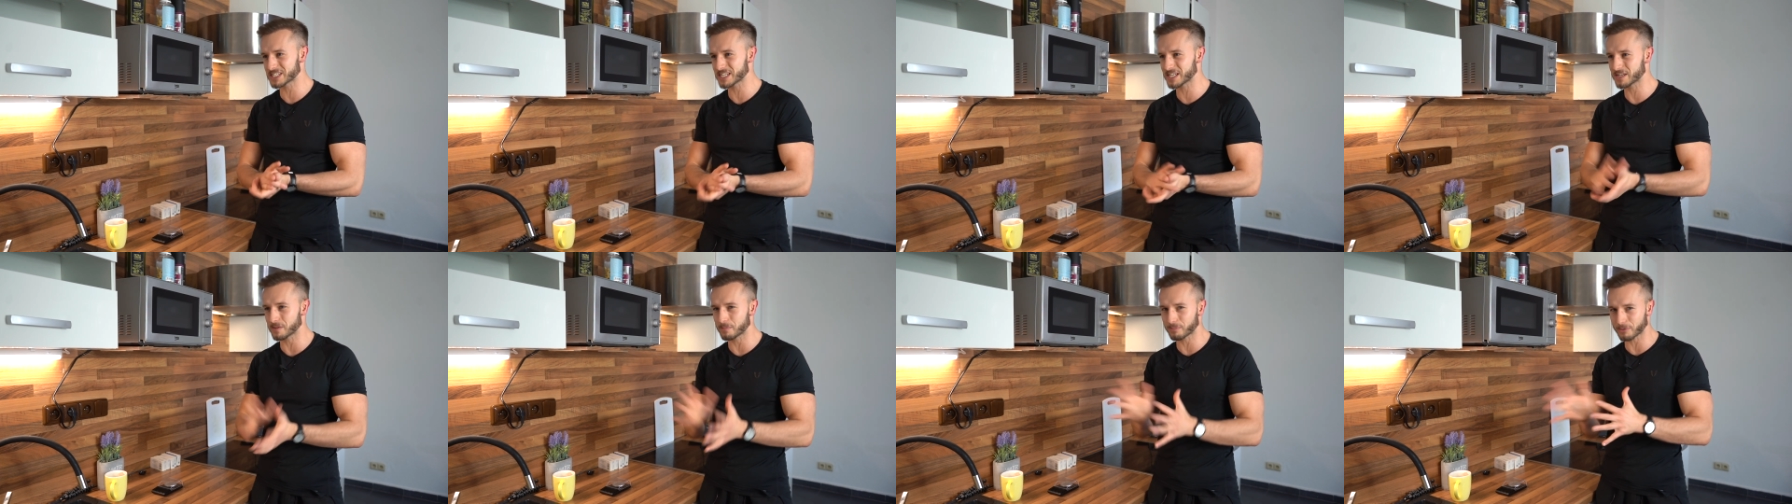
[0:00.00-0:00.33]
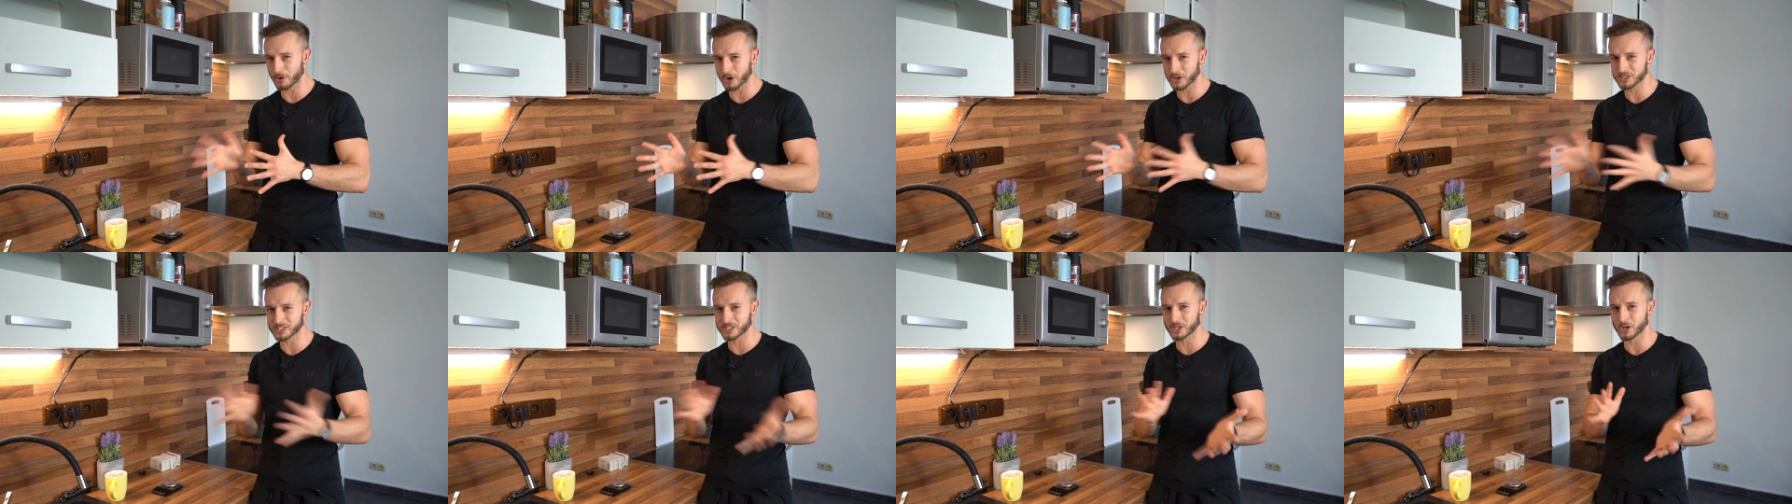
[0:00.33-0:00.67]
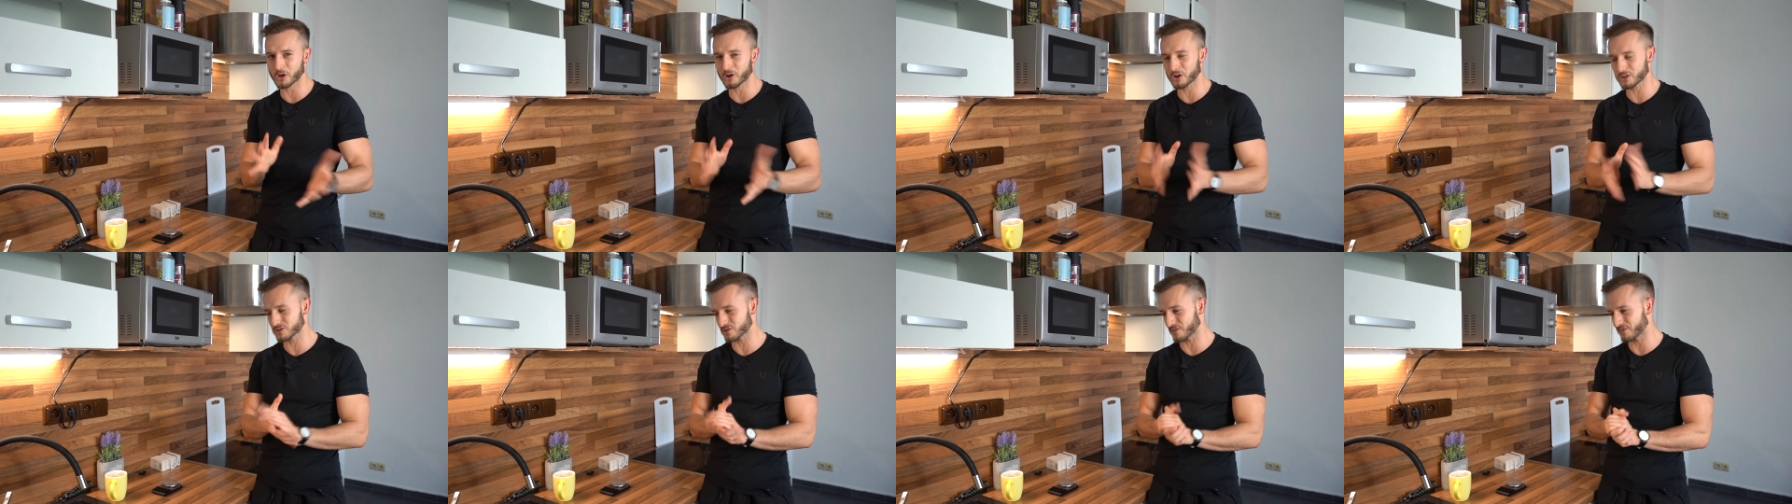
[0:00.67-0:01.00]
the pros and
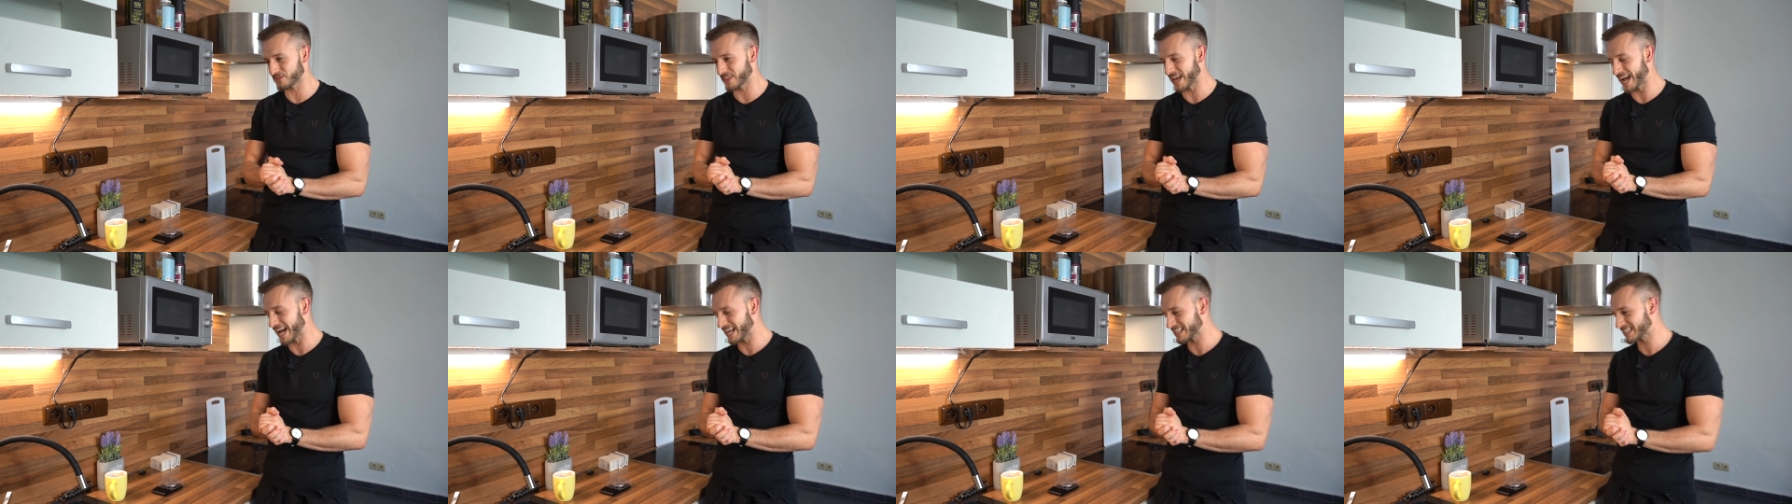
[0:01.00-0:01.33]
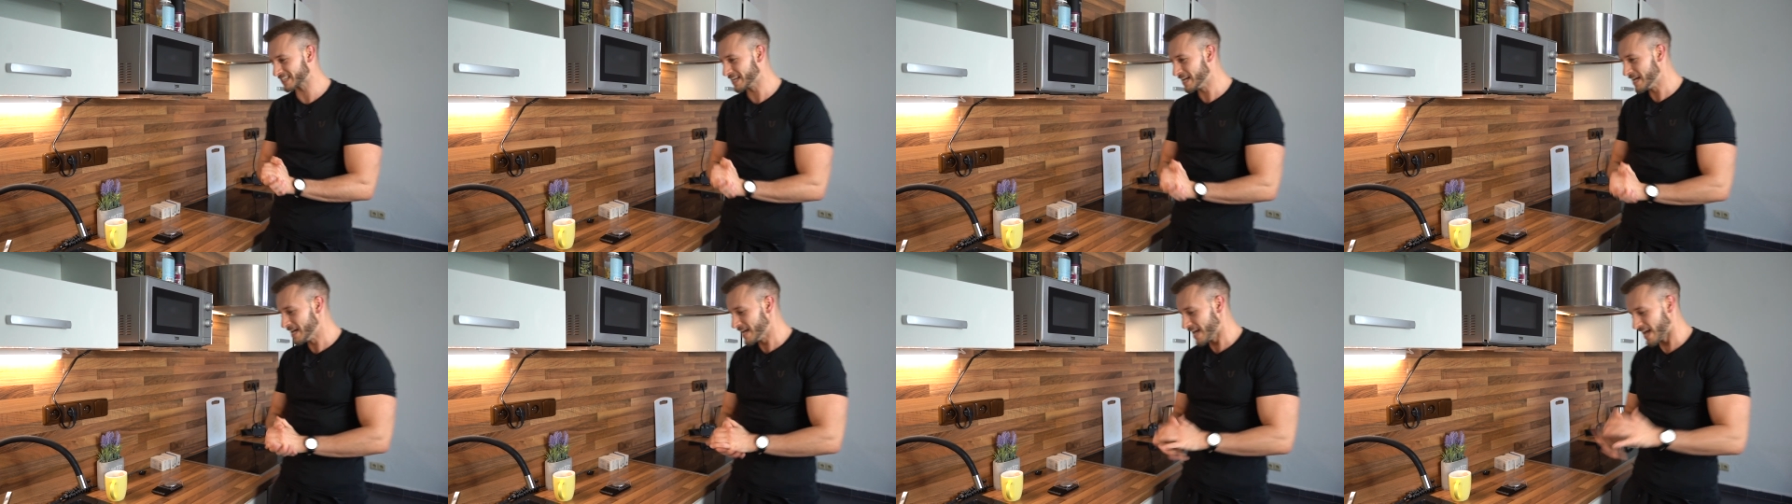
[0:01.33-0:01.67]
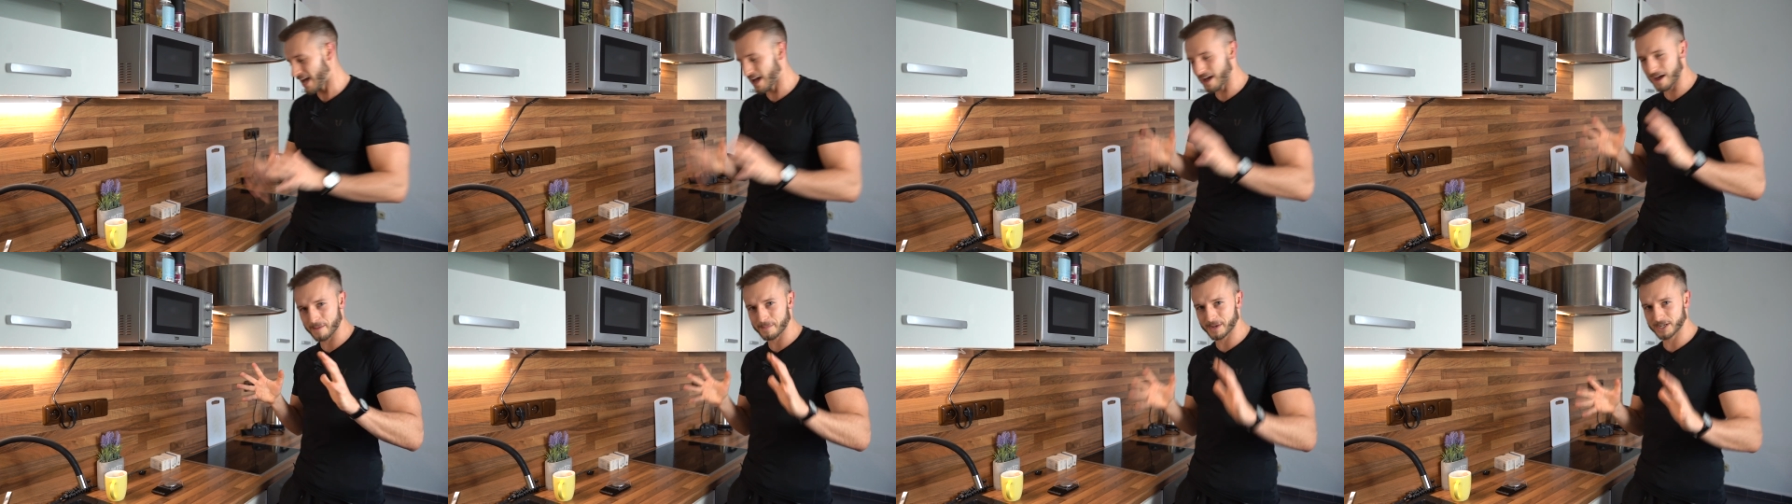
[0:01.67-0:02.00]
cons of that,
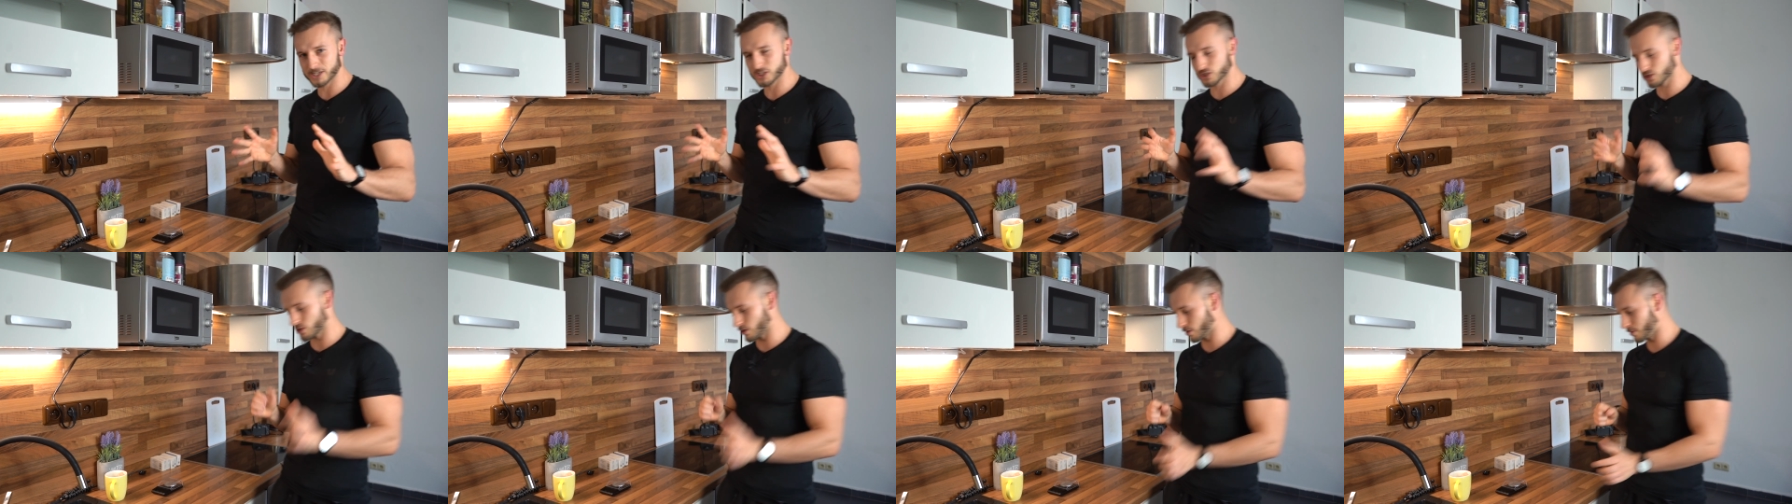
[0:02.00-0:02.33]
but it's